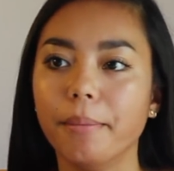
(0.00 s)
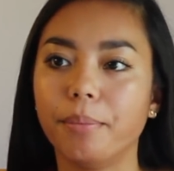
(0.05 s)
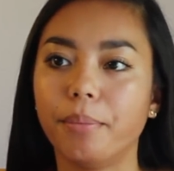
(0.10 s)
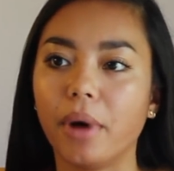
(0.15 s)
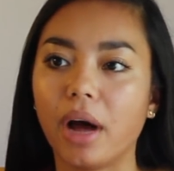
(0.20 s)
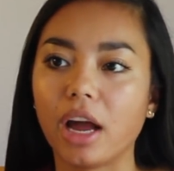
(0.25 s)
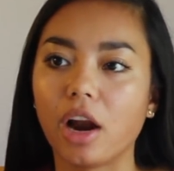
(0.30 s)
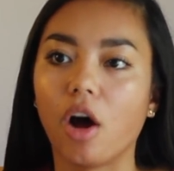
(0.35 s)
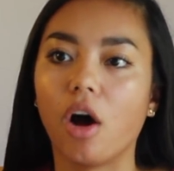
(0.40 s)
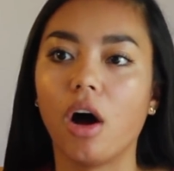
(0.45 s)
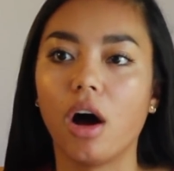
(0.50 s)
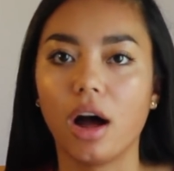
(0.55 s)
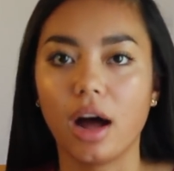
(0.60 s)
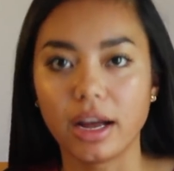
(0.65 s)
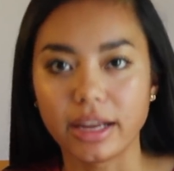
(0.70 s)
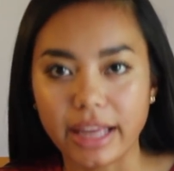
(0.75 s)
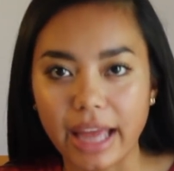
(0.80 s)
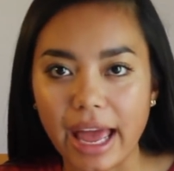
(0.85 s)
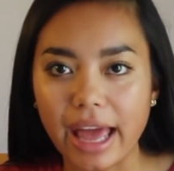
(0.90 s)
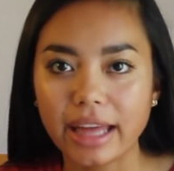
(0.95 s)
but
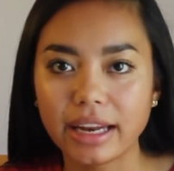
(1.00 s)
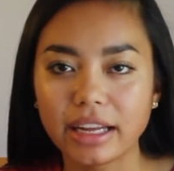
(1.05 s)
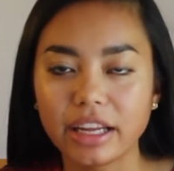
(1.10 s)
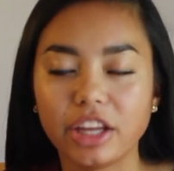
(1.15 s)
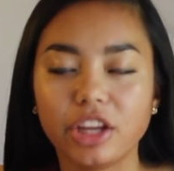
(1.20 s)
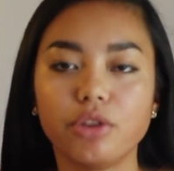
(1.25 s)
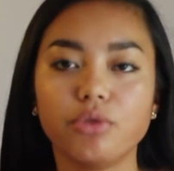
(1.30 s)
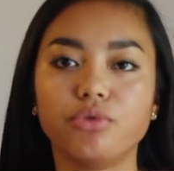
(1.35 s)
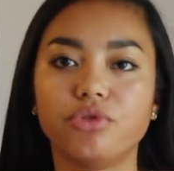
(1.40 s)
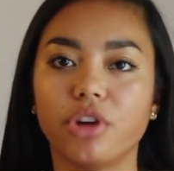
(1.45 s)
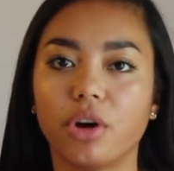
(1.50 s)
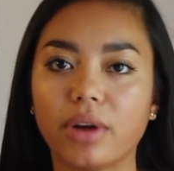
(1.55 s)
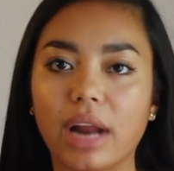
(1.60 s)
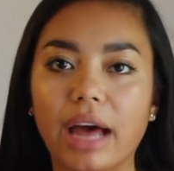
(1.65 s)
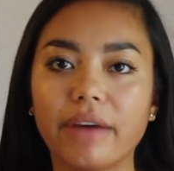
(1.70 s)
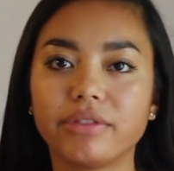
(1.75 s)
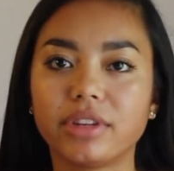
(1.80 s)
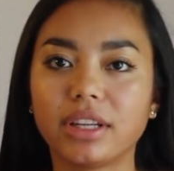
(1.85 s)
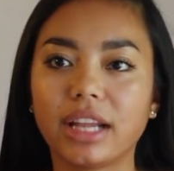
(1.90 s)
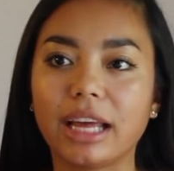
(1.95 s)
again, you don't
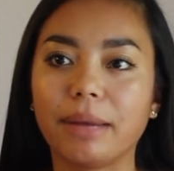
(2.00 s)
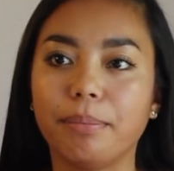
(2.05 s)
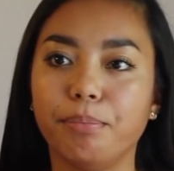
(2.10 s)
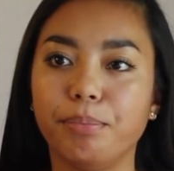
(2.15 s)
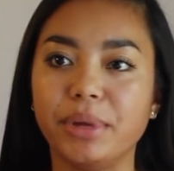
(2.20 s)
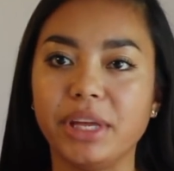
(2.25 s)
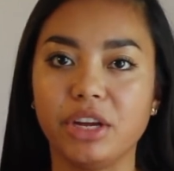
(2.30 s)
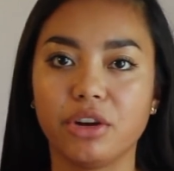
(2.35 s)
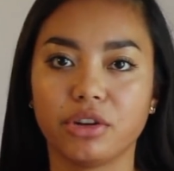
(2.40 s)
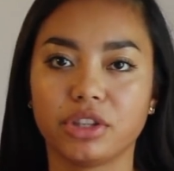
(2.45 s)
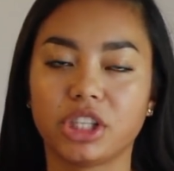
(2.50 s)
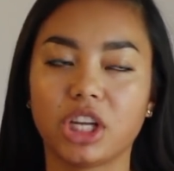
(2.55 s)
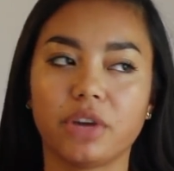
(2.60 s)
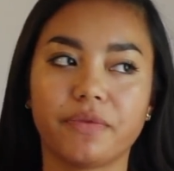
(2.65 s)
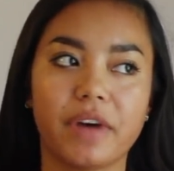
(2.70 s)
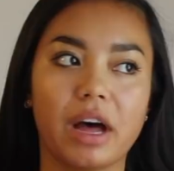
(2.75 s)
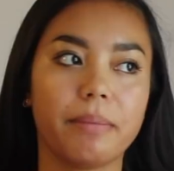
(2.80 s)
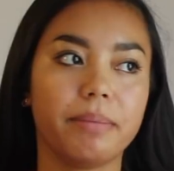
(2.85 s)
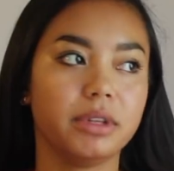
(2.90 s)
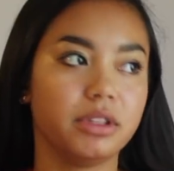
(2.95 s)
have to beat
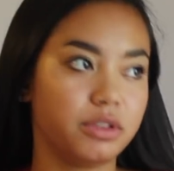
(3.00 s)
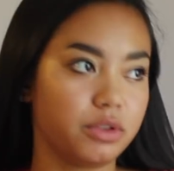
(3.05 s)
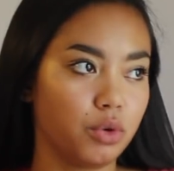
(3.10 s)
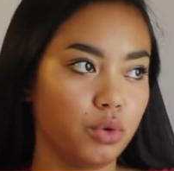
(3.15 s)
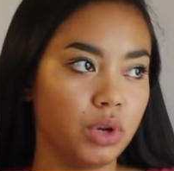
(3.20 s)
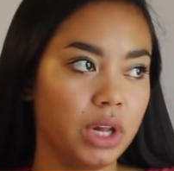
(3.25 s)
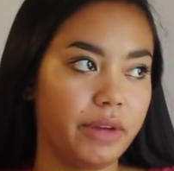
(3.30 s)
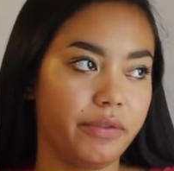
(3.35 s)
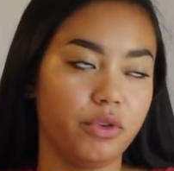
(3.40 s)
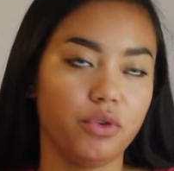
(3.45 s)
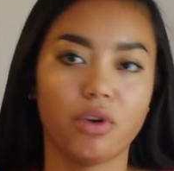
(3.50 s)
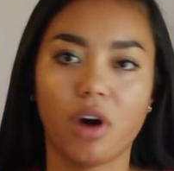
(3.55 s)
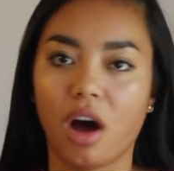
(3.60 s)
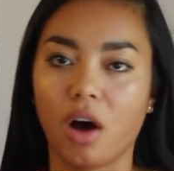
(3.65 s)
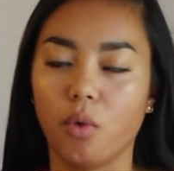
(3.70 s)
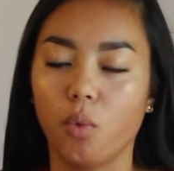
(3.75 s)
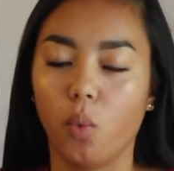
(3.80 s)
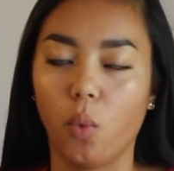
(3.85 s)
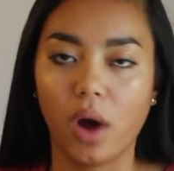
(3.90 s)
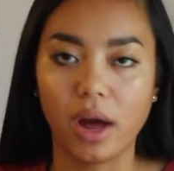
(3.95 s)
yourself up in school if you
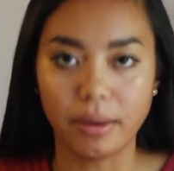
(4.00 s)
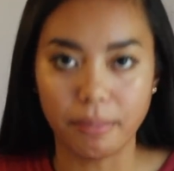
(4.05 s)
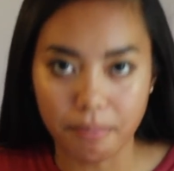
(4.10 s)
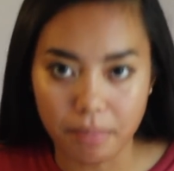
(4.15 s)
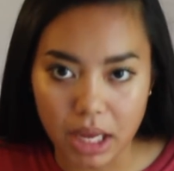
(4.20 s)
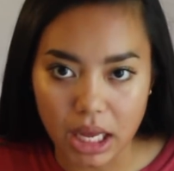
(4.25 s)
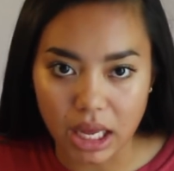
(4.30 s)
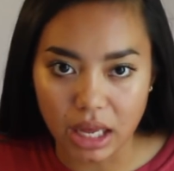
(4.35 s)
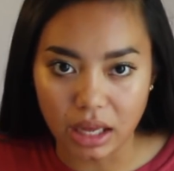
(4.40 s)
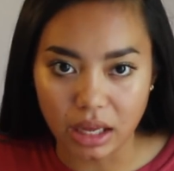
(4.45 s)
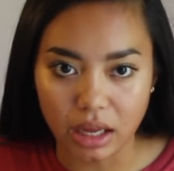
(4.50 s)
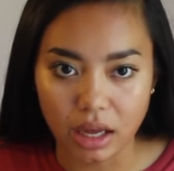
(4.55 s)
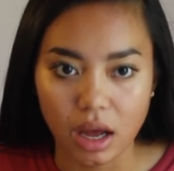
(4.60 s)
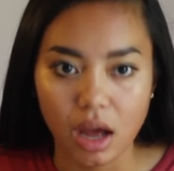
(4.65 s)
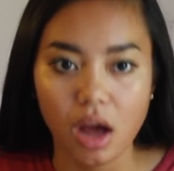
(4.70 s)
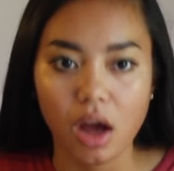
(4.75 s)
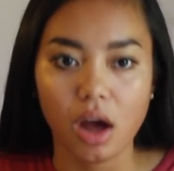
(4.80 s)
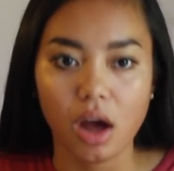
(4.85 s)
got 1B,